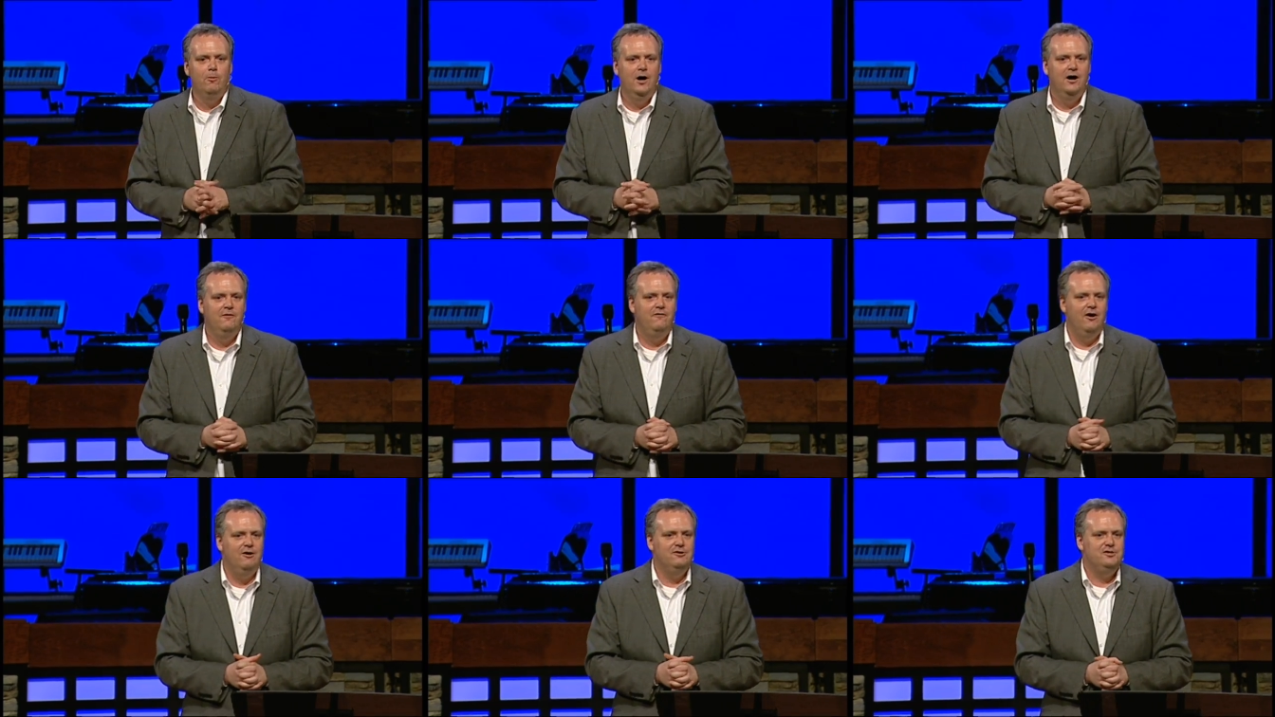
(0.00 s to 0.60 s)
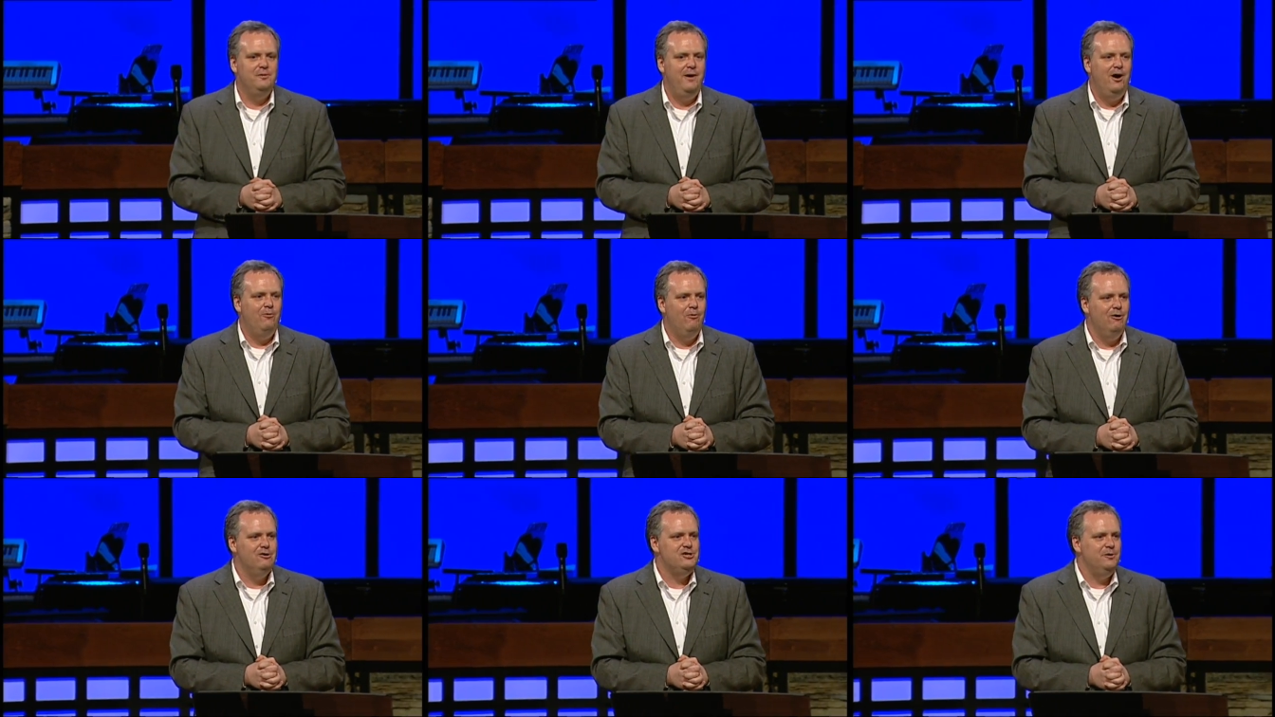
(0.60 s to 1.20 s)
uh, verse about
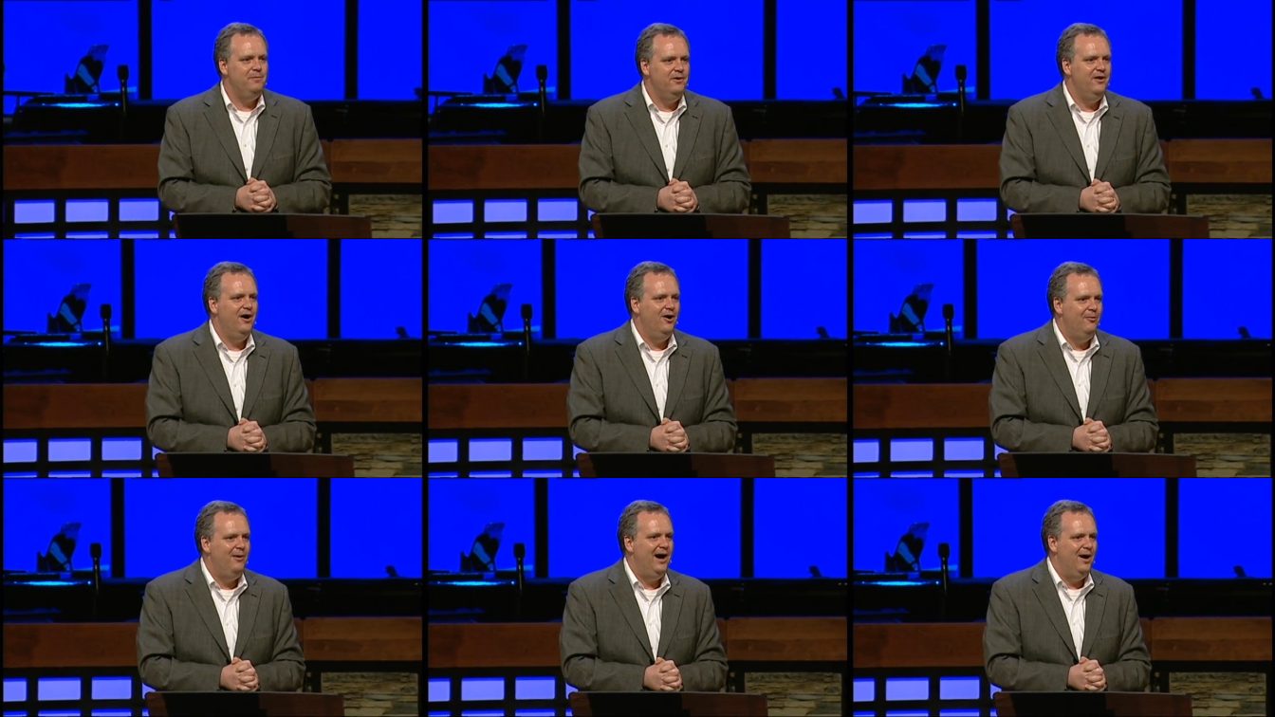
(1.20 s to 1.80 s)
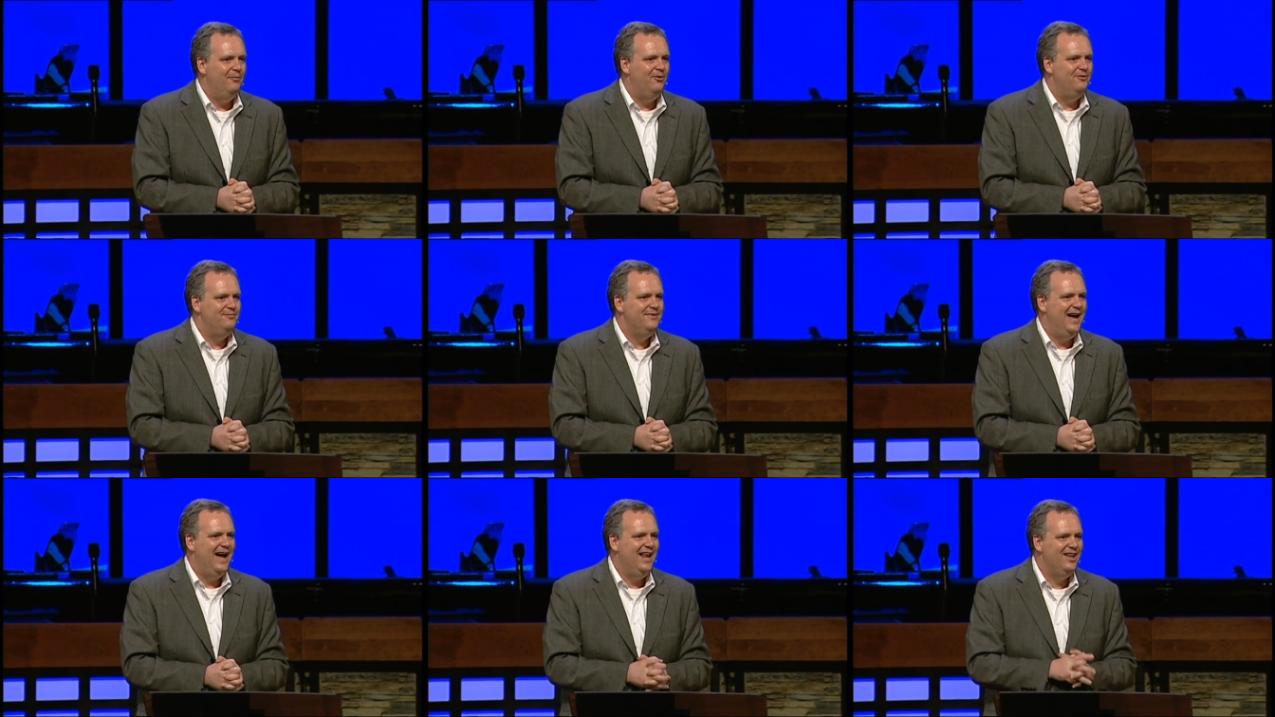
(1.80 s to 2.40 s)
worship in the whole Bible.
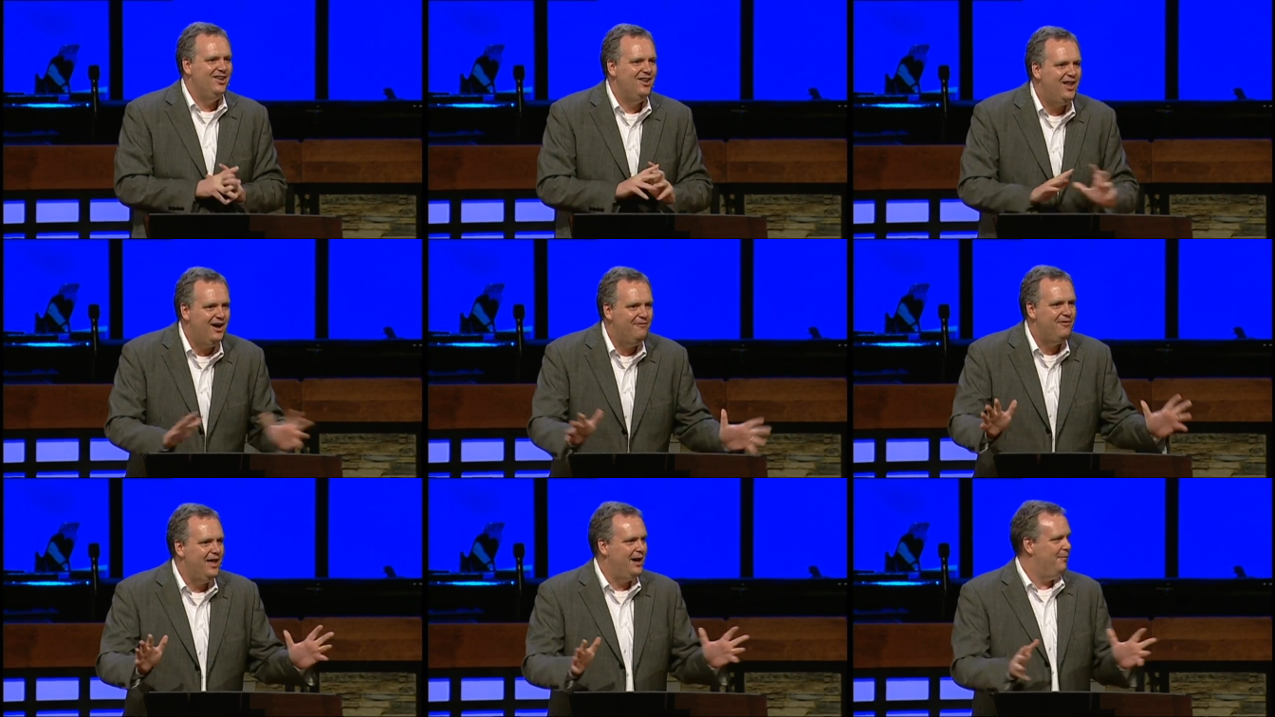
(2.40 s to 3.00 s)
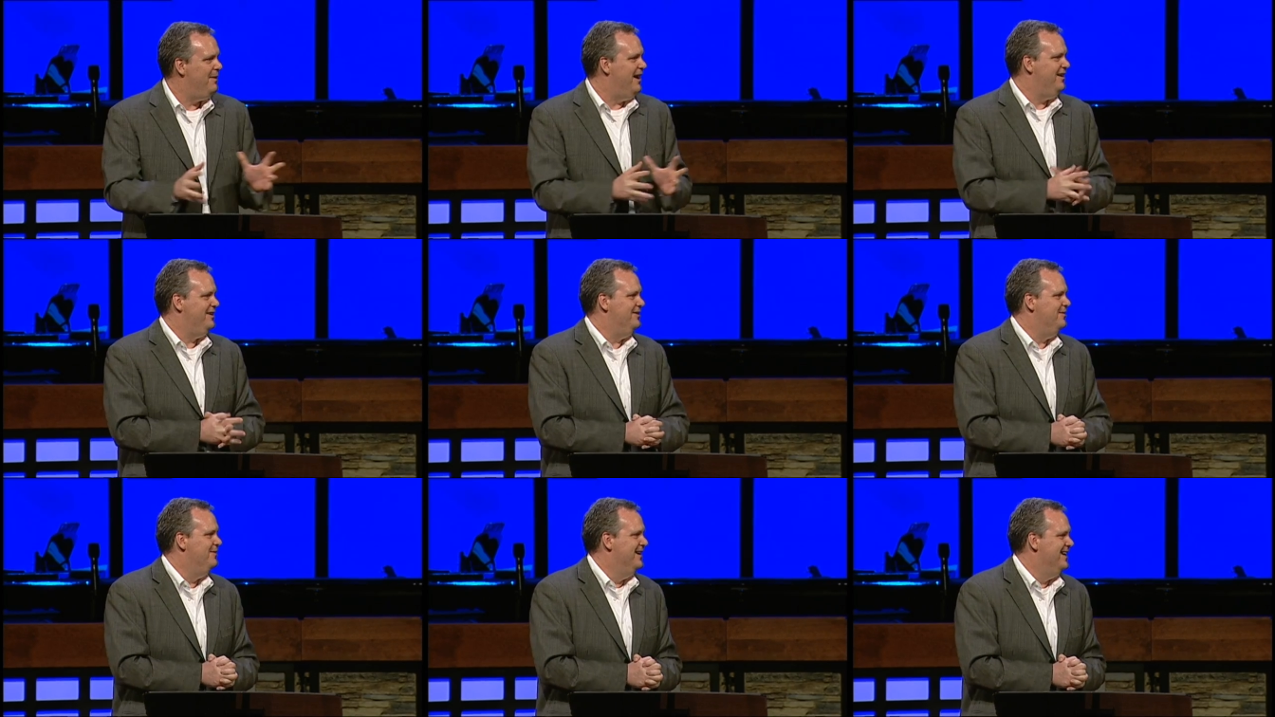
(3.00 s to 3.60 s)
I love that about him.